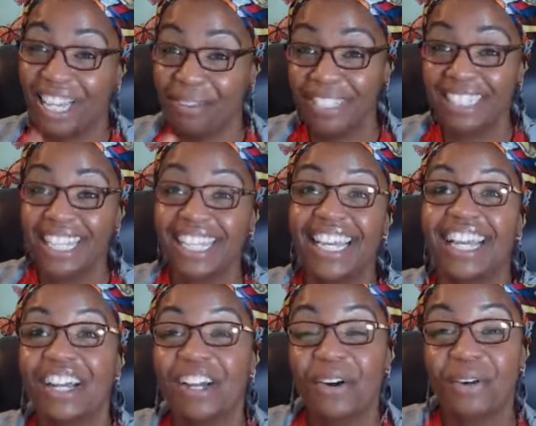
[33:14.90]
Let me say
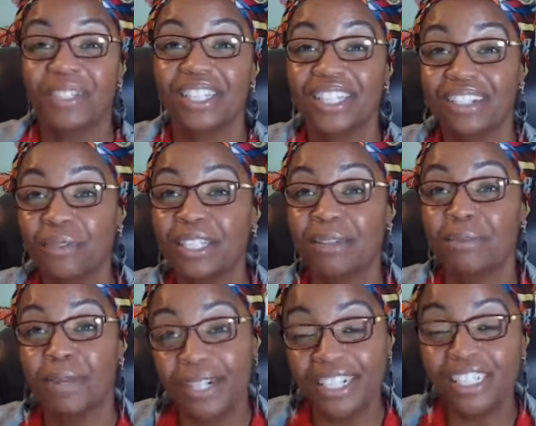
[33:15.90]
that. When
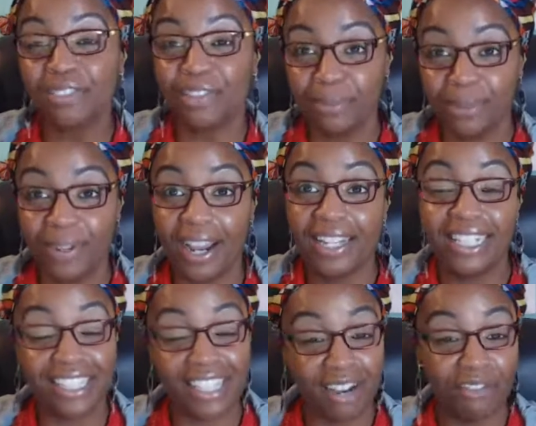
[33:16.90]
the mirror is flipped around
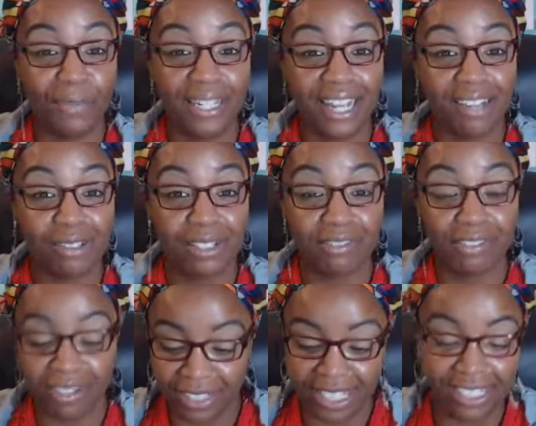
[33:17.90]
and it's time for me to have some
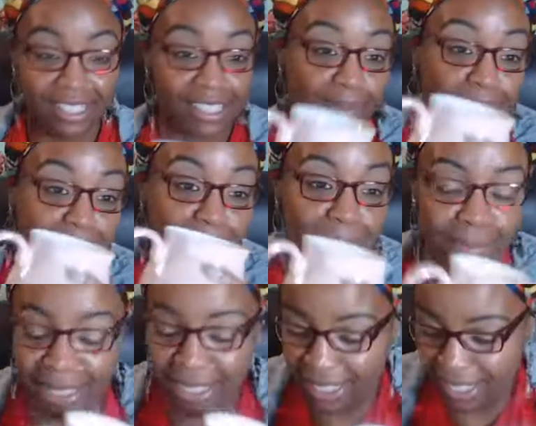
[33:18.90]
tough conversations, I'm like, let me
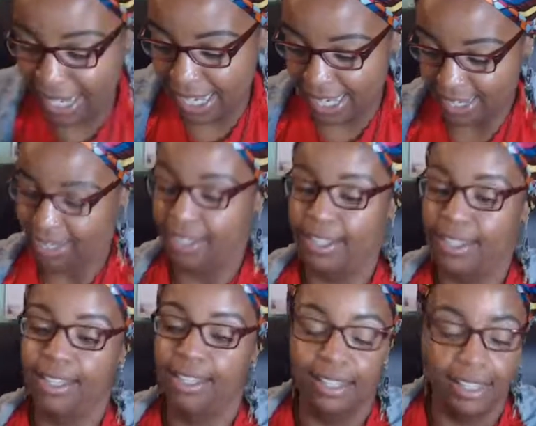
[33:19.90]
get my tea.
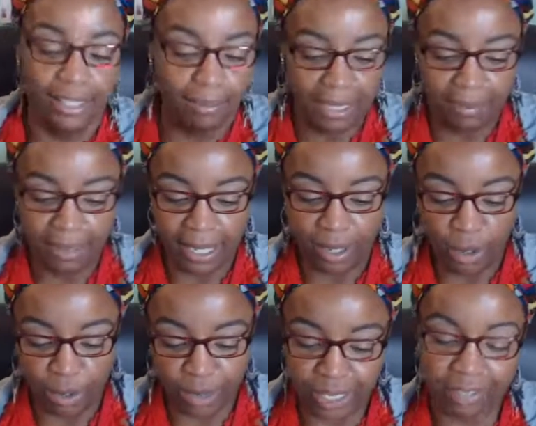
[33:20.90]
Let me get my
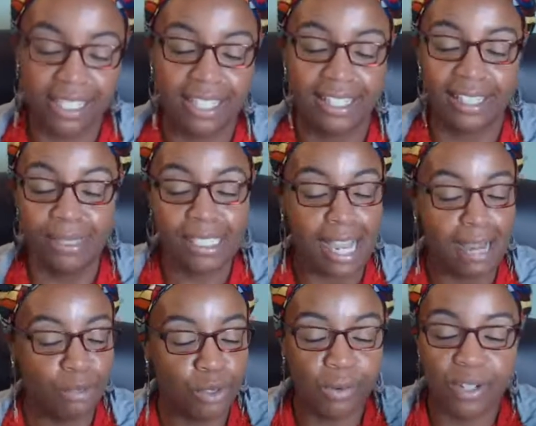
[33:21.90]
whole self together. Let me
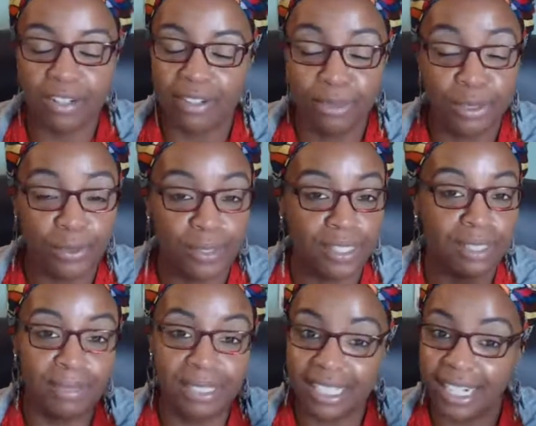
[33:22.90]
stop doing whatever I'm
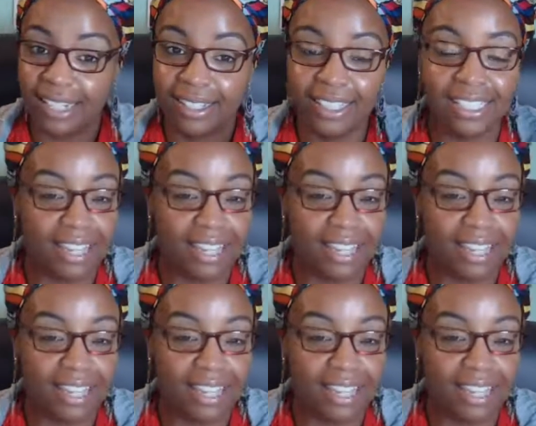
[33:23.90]
doing. Let me sit down.